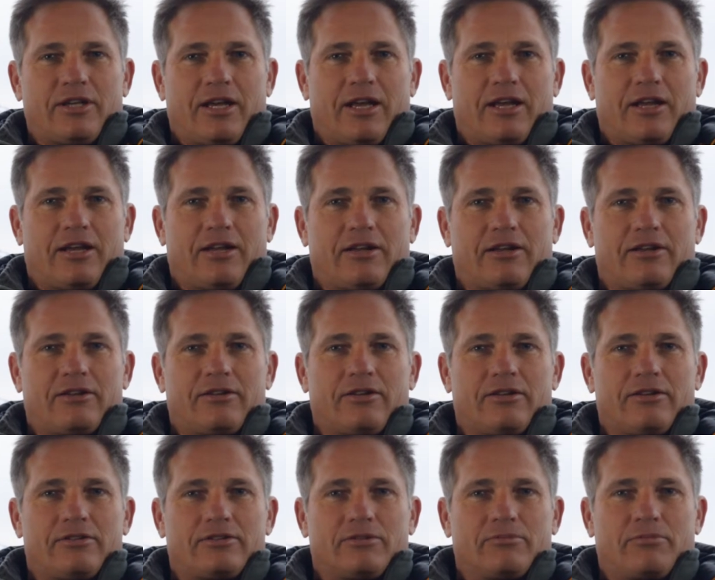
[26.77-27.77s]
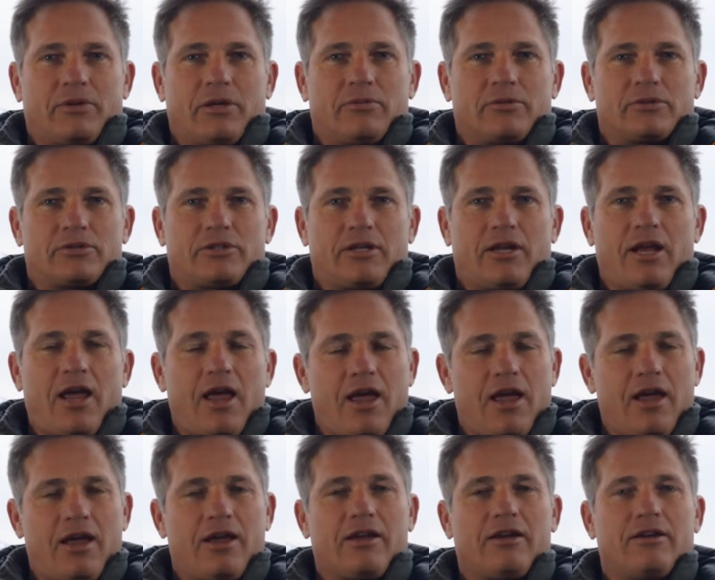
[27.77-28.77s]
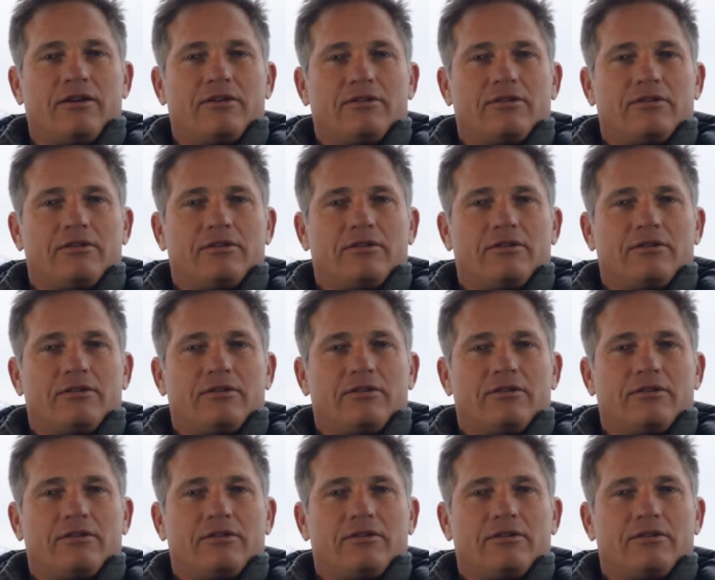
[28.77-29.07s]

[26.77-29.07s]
and some people said, "Hey,